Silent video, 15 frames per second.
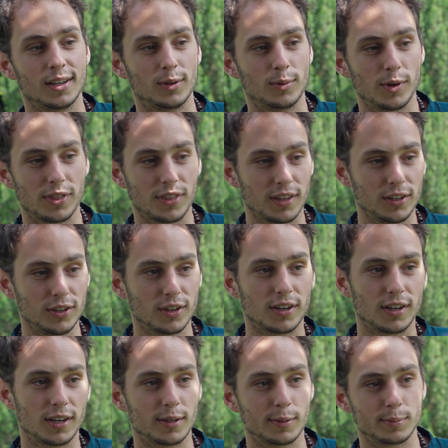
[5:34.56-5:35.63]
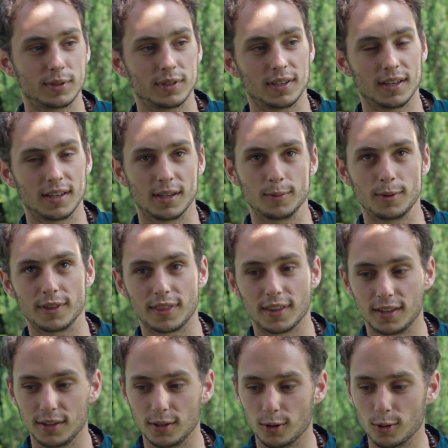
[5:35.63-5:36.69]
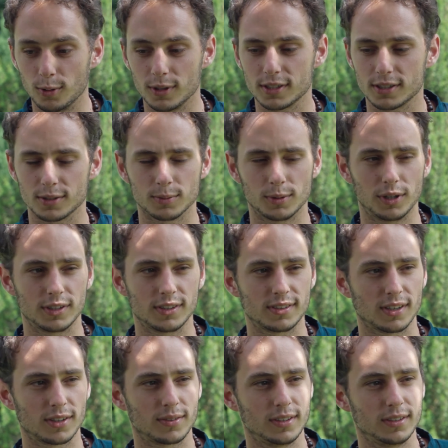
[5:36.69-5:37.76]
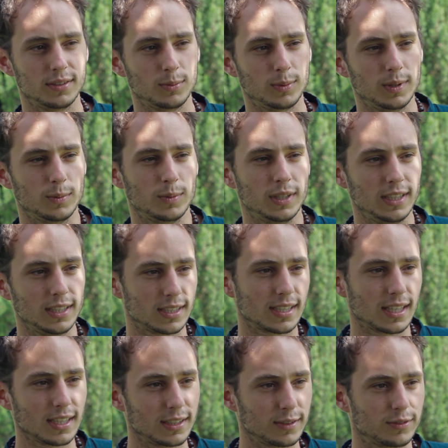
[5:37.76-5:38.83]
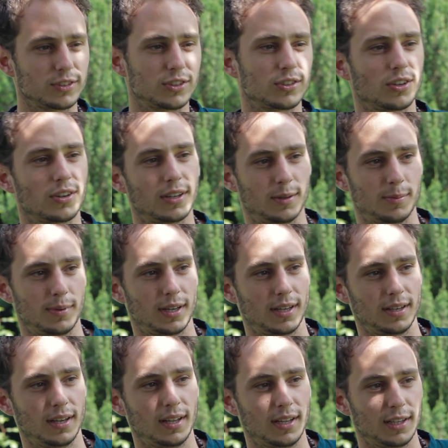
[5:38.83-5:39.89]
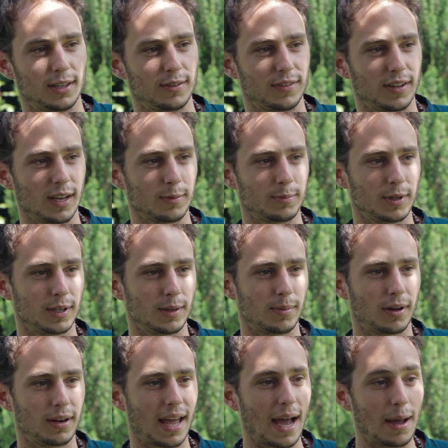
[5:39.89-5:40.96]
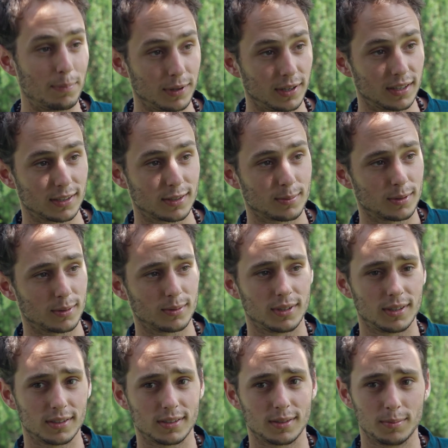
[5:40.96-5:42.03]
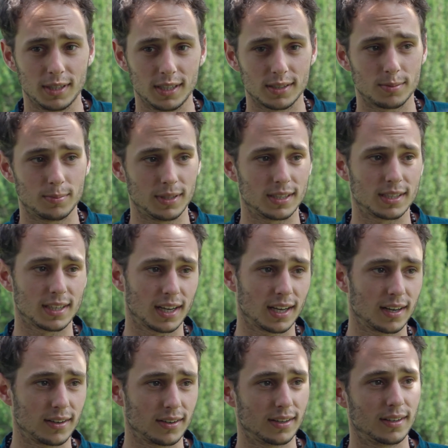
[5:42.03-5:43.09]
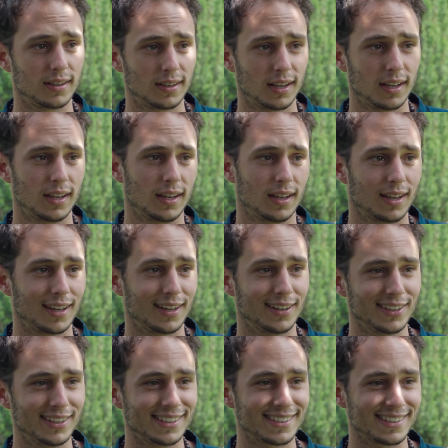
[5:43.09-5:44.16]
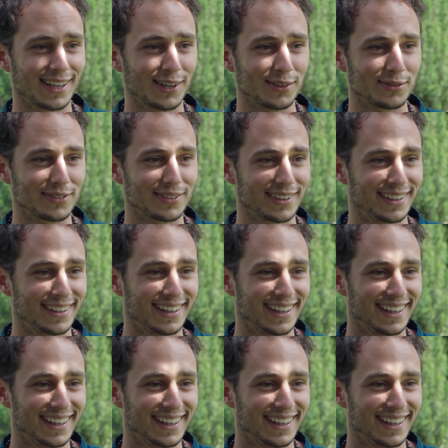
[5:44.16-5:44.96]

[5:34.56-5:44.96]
within Europe, within the whole Western world, to say, all right, we need to tell a different story about development, about happiness, about what does it mean to be together and all this stuff. And